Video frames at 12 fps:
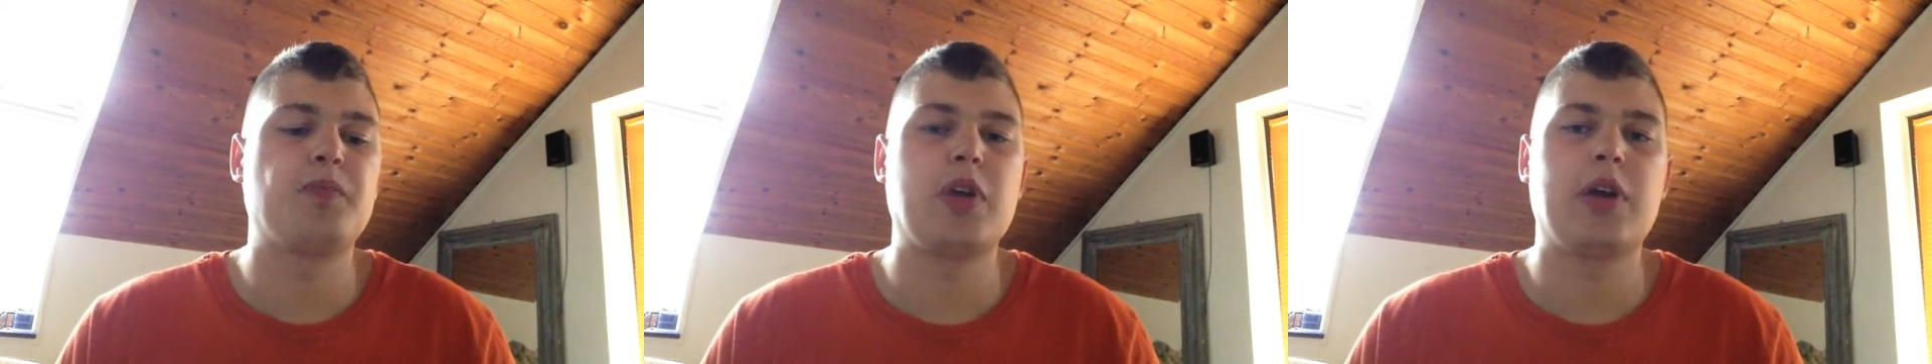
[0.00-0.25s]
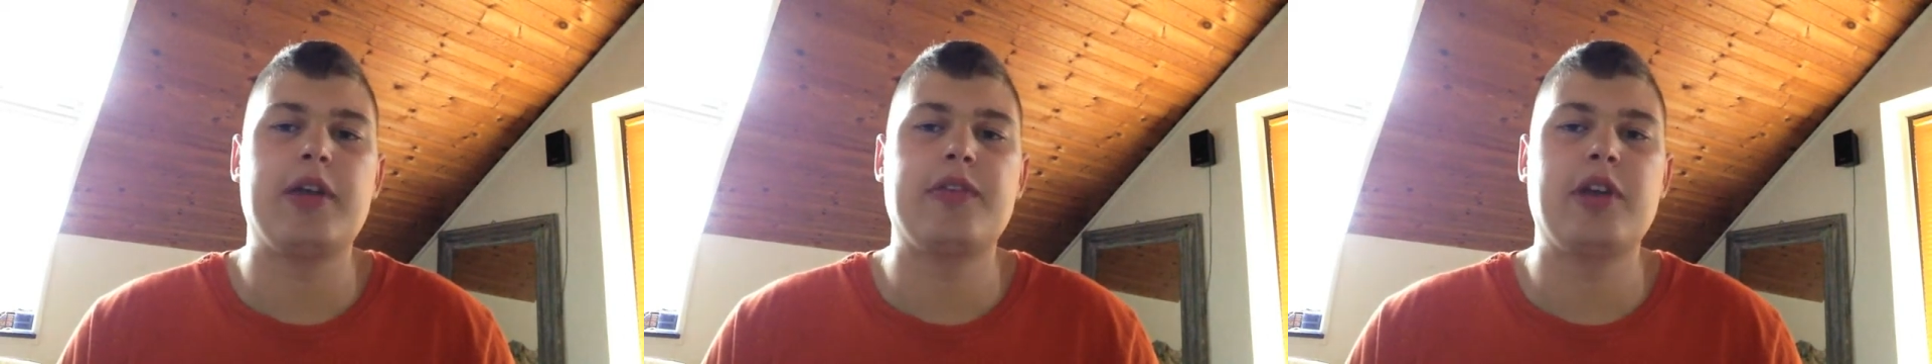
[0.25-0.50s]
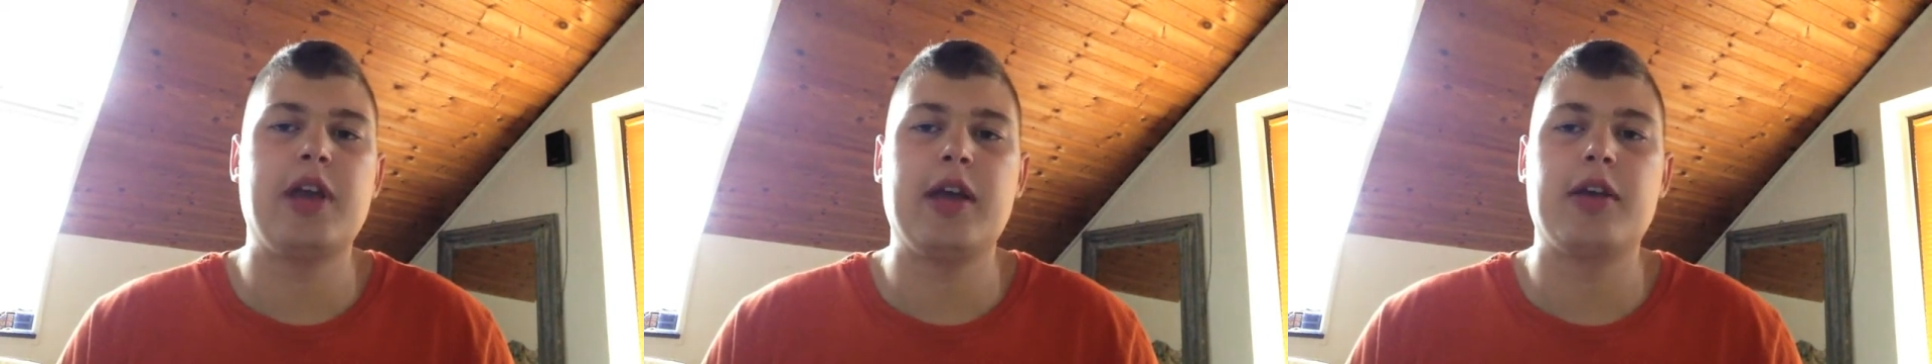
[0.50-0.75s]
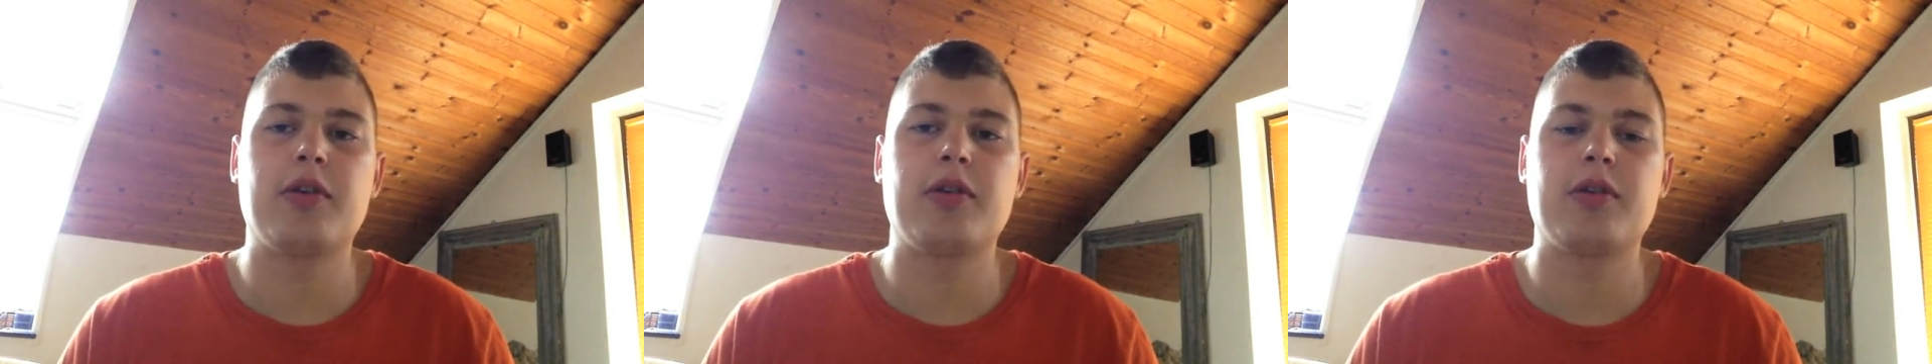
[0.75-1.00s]

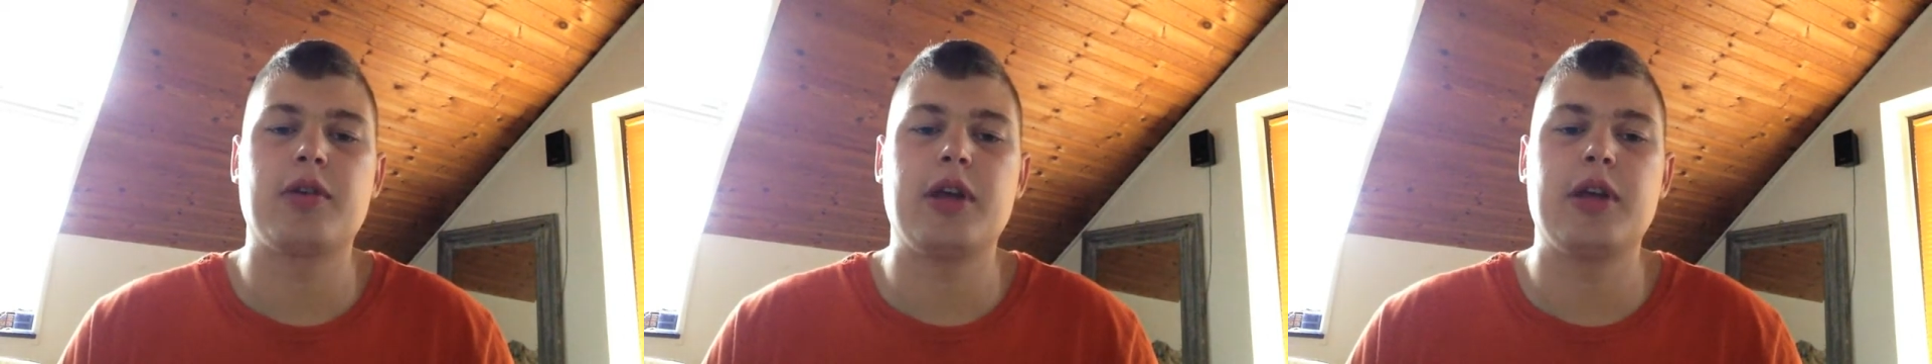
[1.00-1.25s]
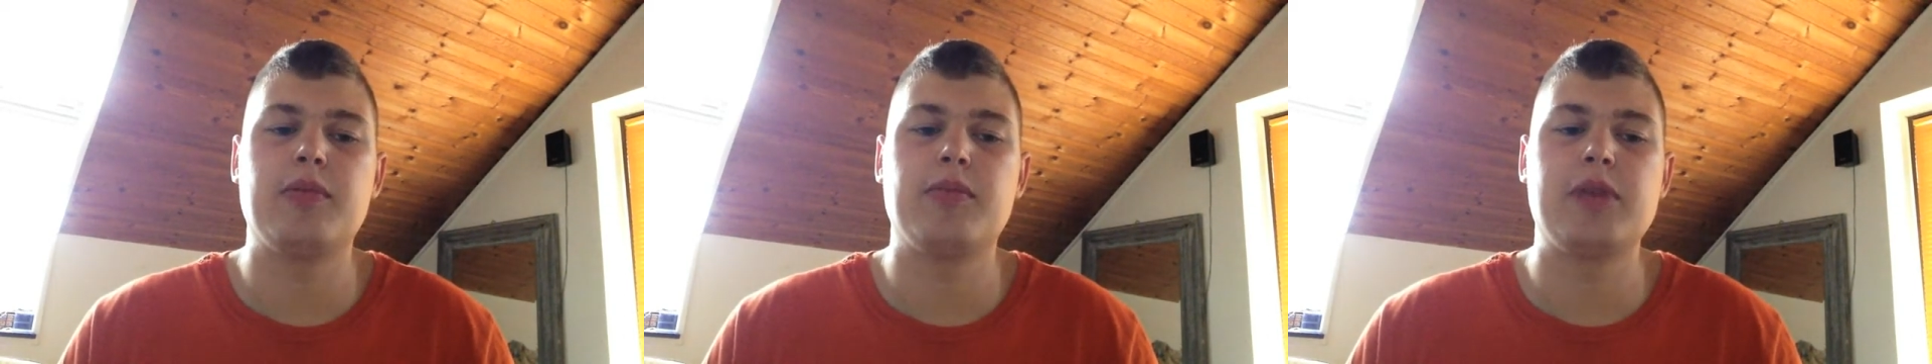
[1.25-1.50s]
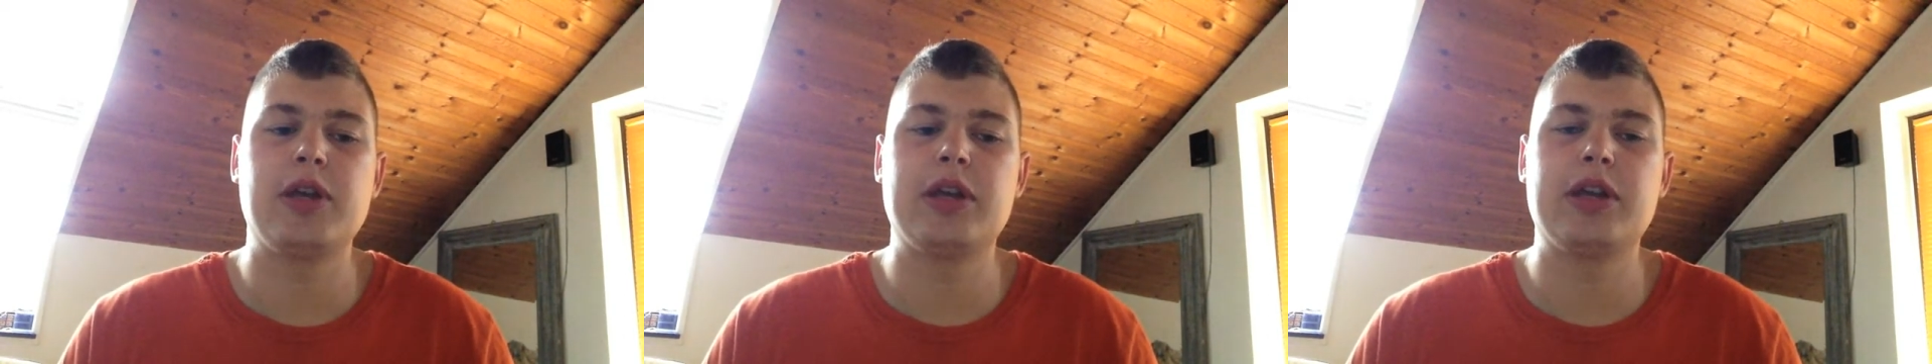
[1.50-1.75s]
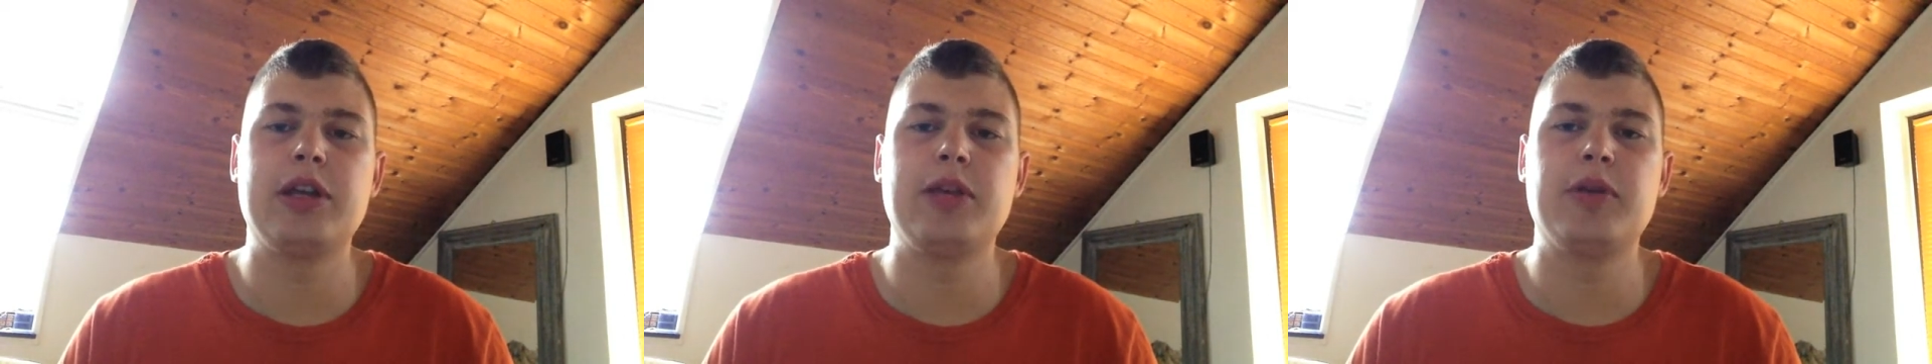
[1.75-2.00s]
Attack and make
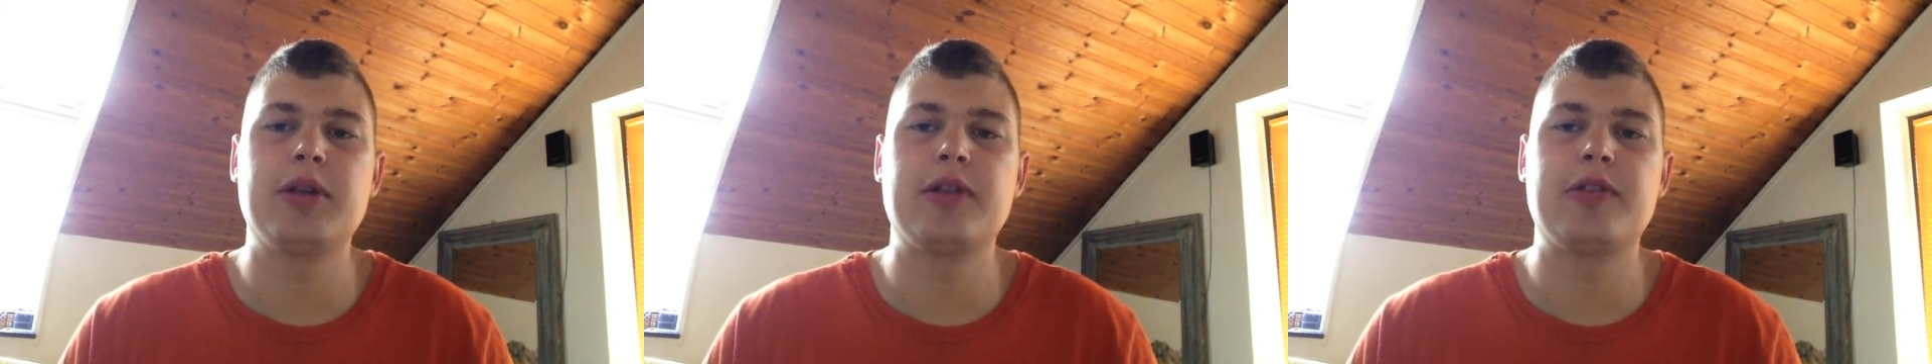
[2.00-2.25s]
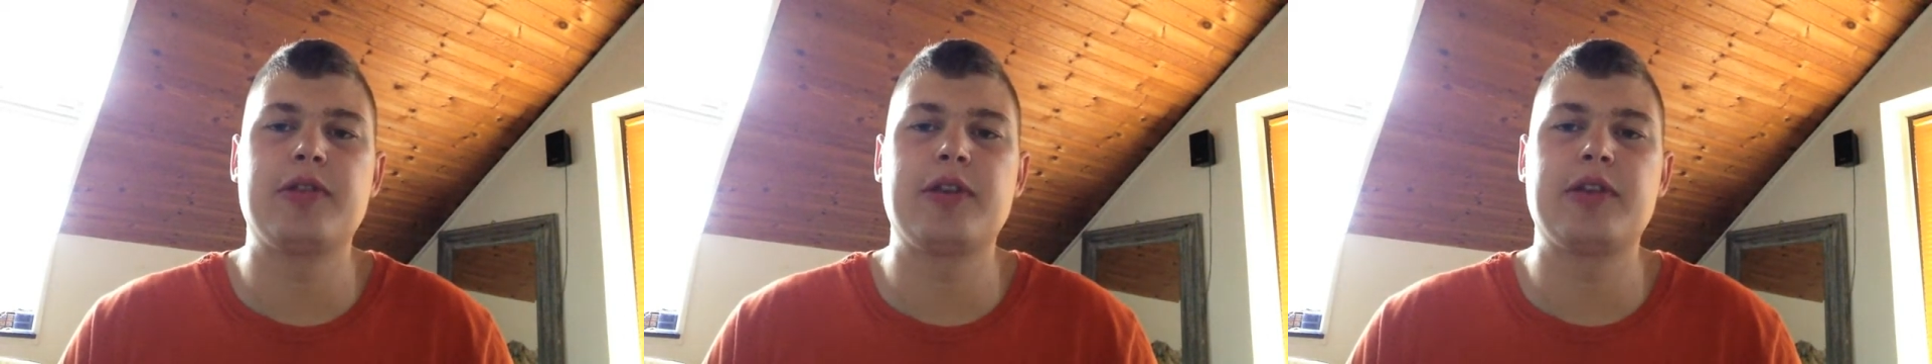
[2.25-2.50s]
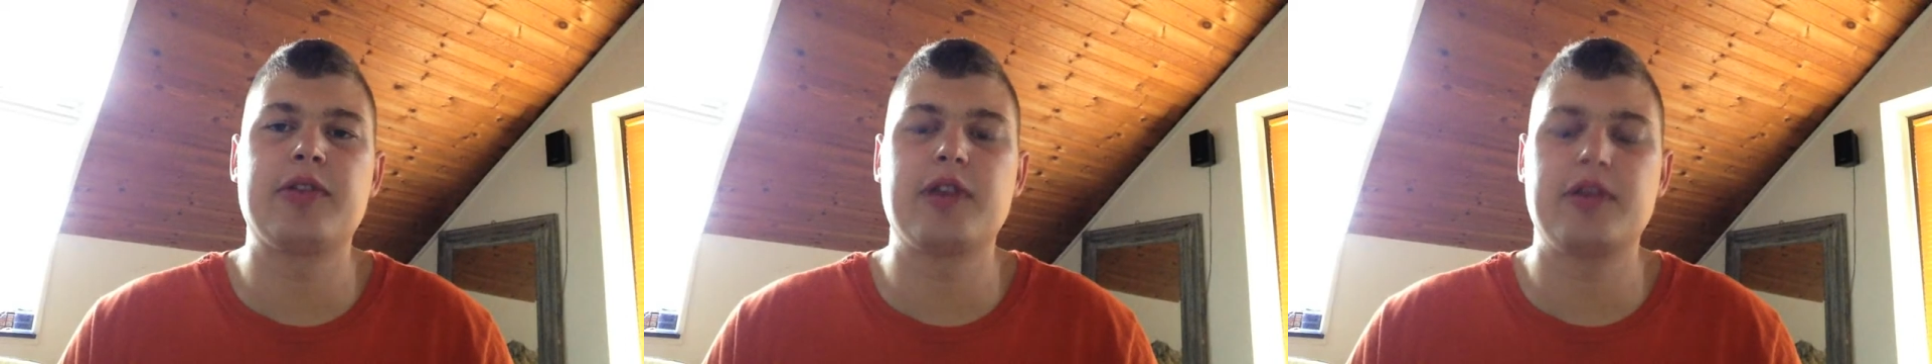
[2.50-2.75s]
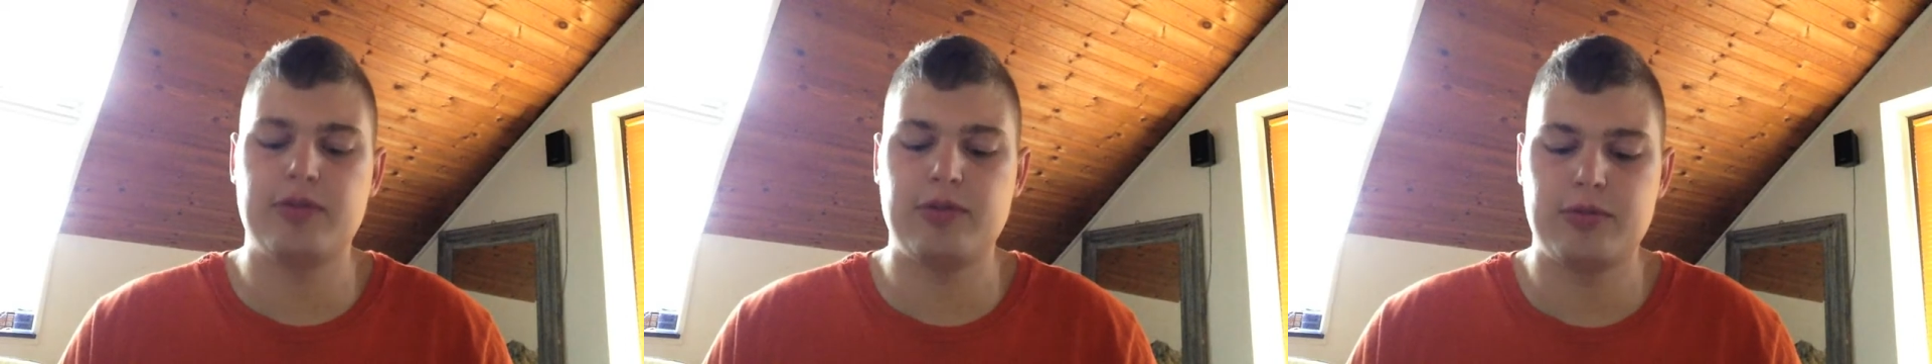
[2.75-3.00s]
Key Beetle, setting
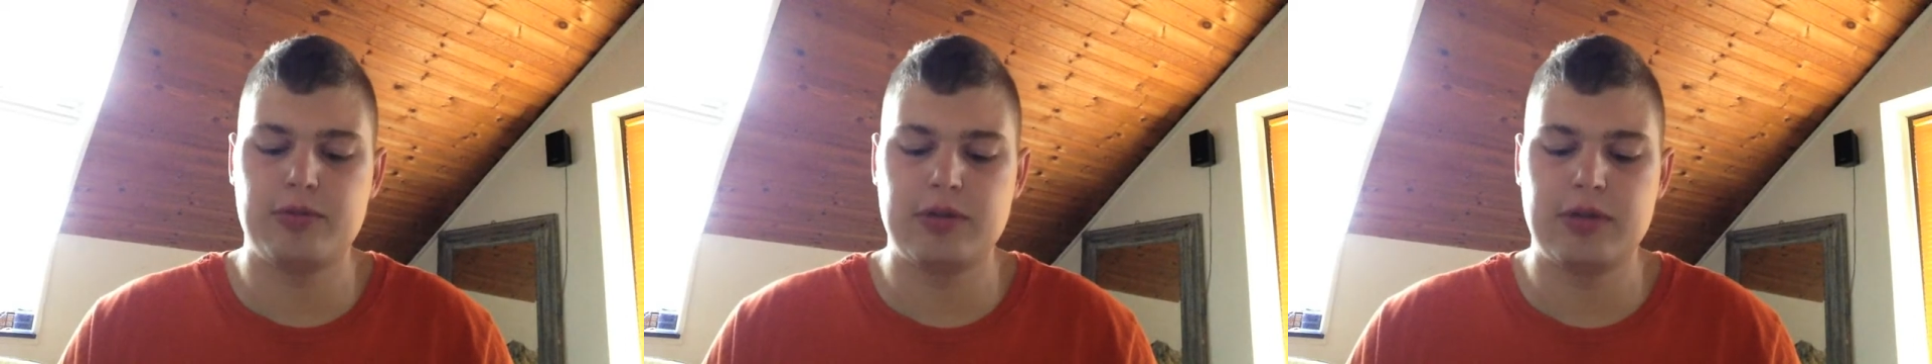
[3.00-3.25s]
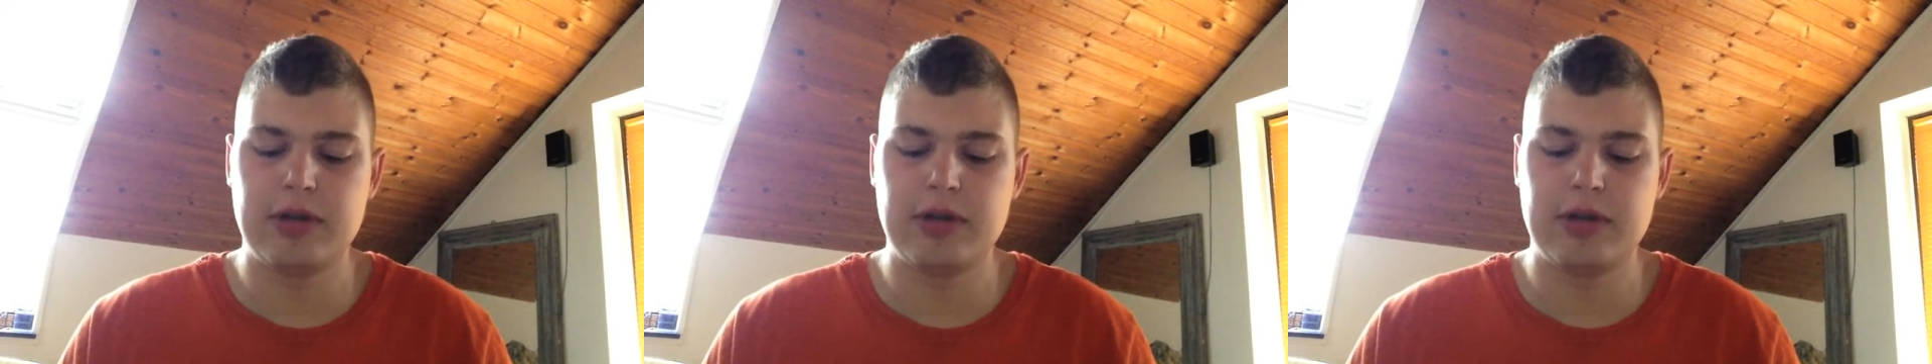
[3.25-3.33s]
Safe Zone.